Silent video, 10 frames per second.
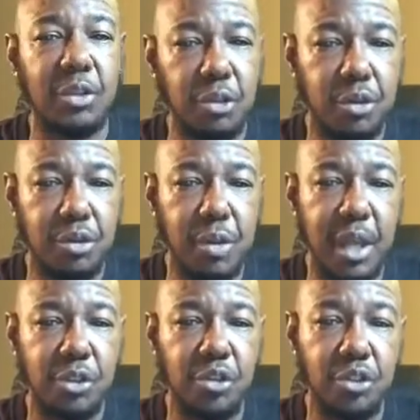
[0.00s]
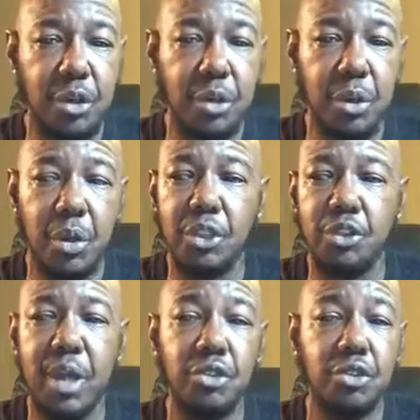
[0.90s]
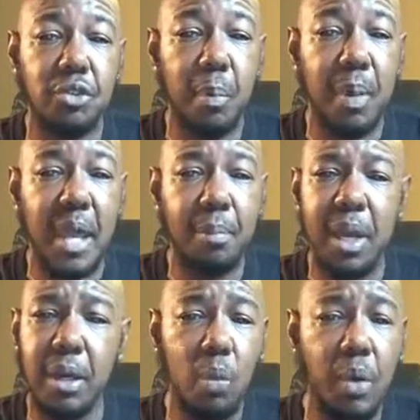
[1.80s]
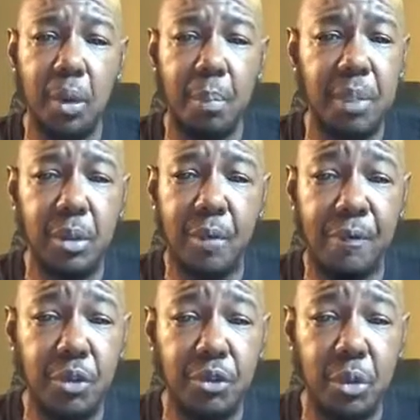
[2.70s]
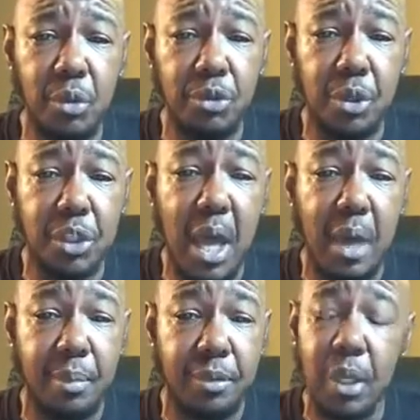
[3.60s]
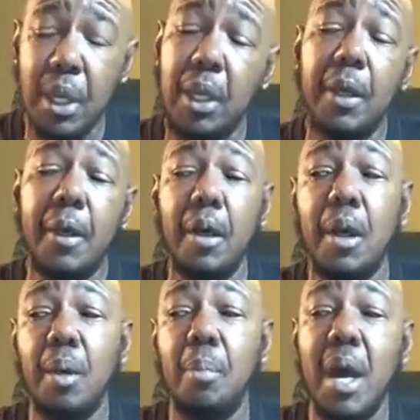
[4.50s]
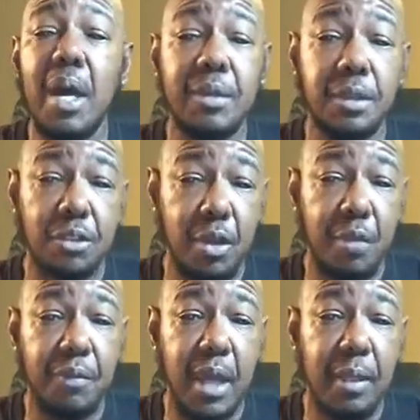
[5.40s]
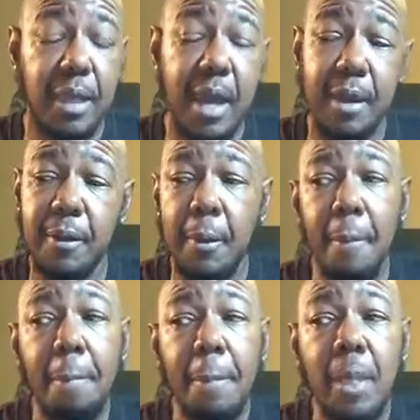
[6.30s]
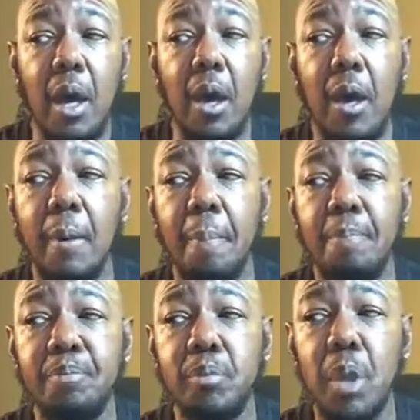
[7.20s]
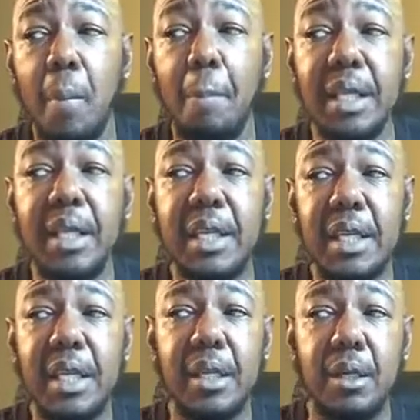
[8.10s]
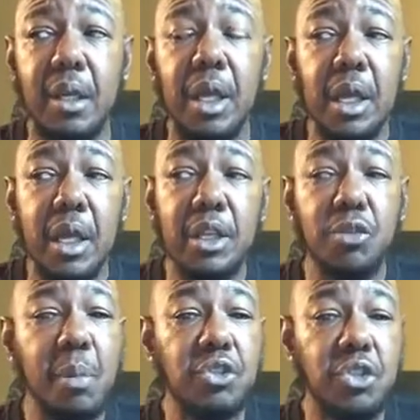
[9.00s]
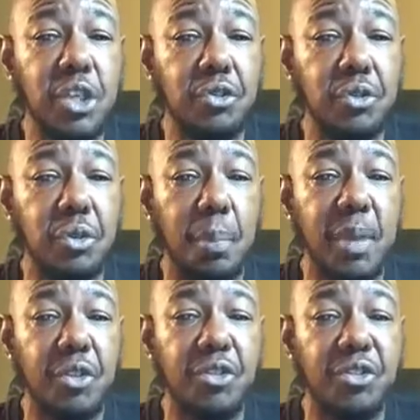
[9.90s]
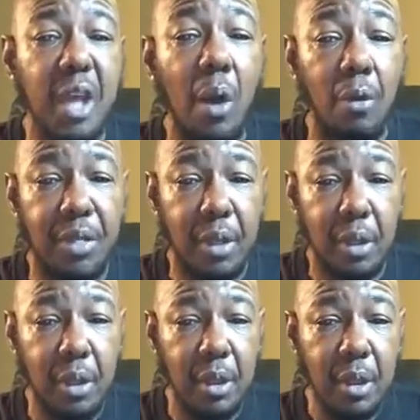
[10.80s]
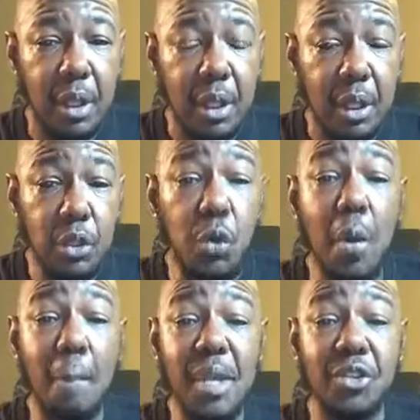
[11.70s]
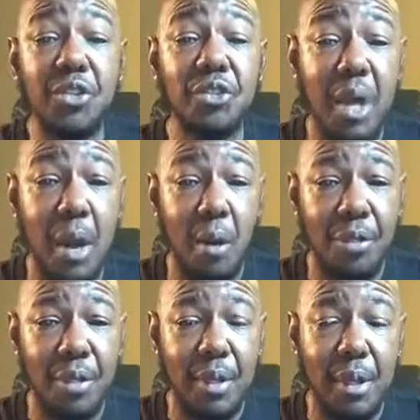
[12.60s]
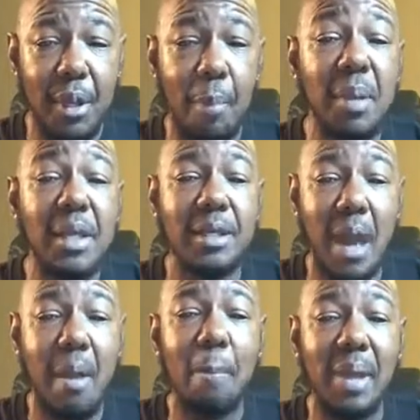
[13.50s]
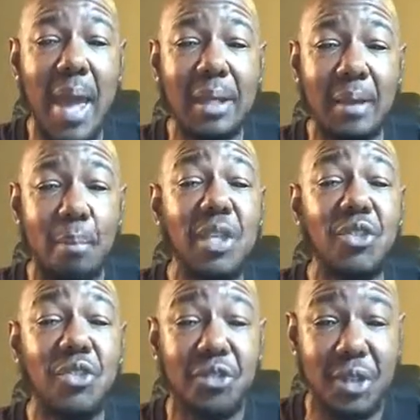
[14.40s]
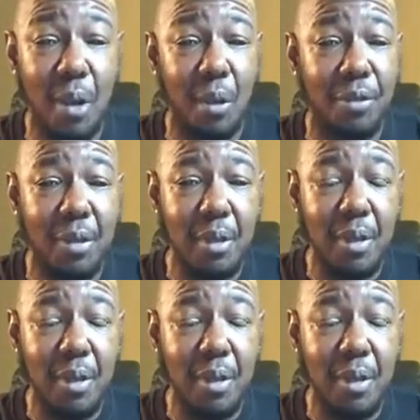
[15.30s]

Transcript: you're a transgender black man, and we'll be the first to lose our jobs behind stuff like that. But again, it's much easier to be stealth. You can be stealth, be a non-black and be stealth.